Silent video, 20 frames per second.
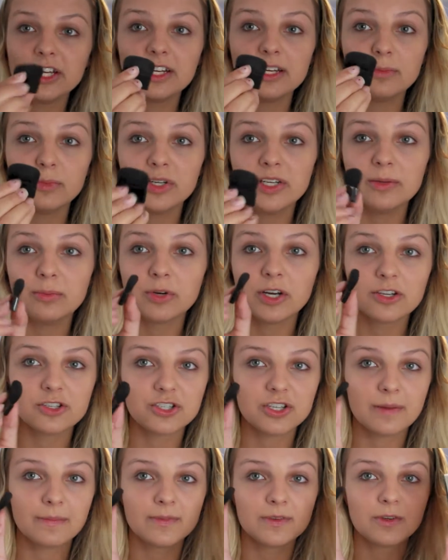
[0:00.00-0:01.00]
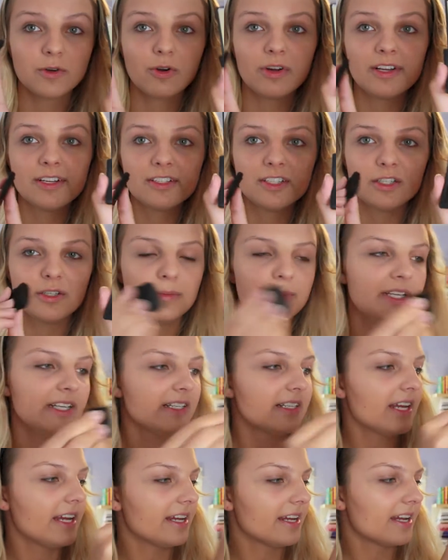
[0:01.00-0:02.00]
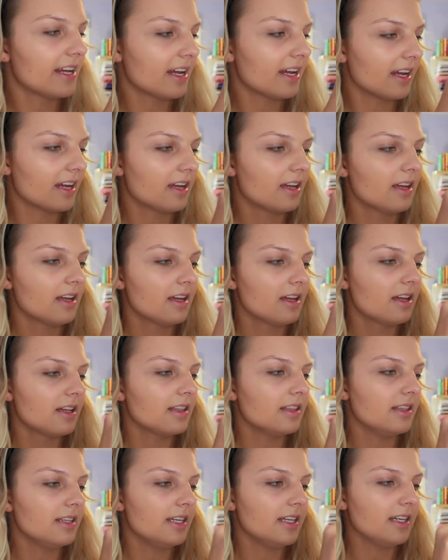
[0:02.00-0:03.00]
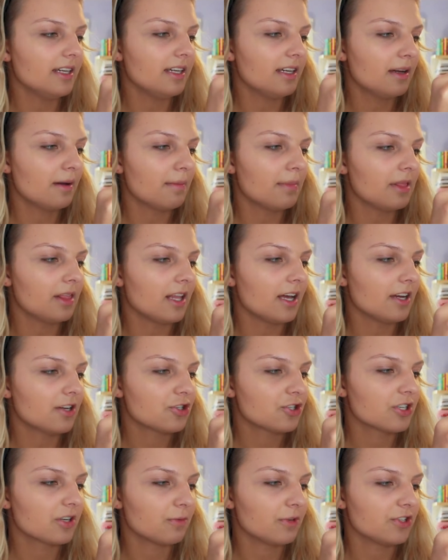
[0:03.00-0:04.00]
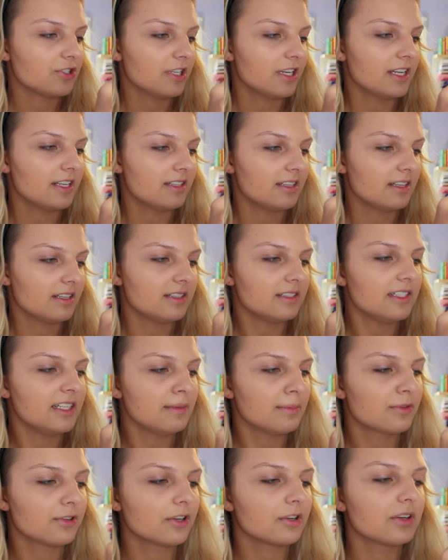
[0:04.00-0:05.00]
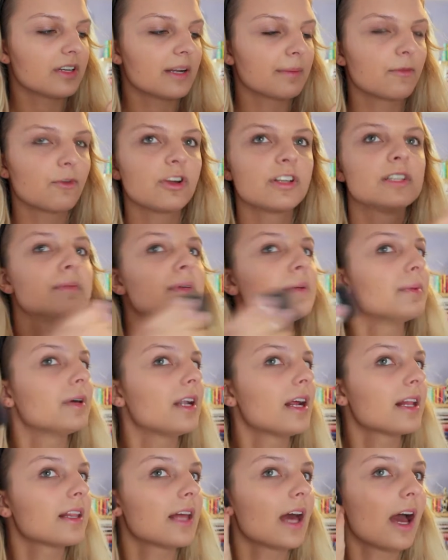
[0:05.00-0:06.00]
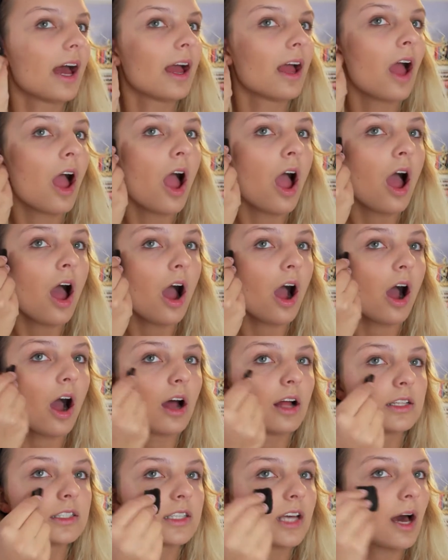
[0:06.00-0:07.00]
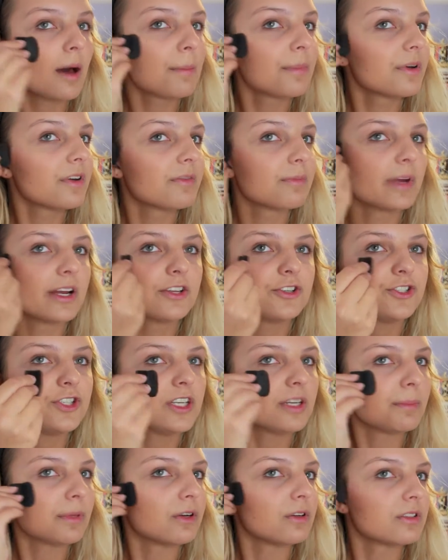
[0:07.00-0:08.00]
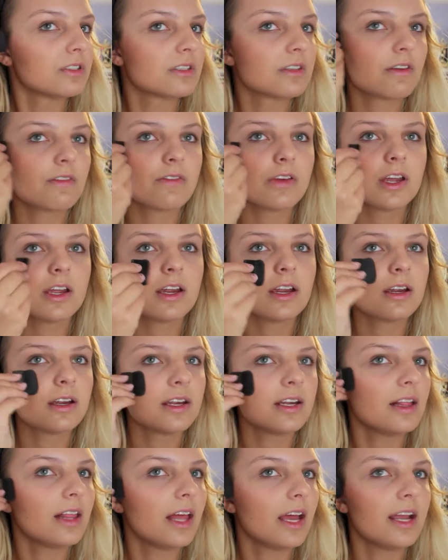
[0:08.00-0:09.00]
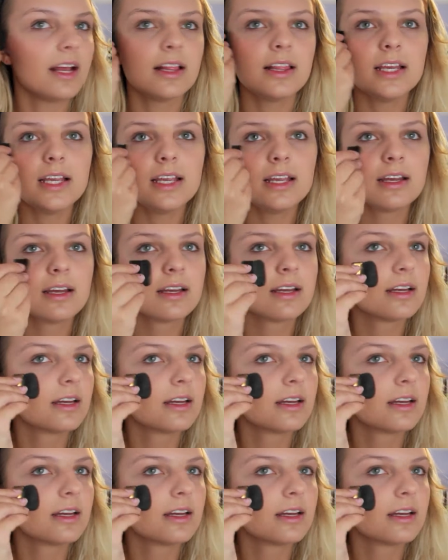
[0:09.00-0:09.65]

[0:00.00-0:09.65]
itty bitty brush, I'm going to be taking the blush, which is in Deep Throat, and I'm going to be putting that on top of my cheekbones very lightly.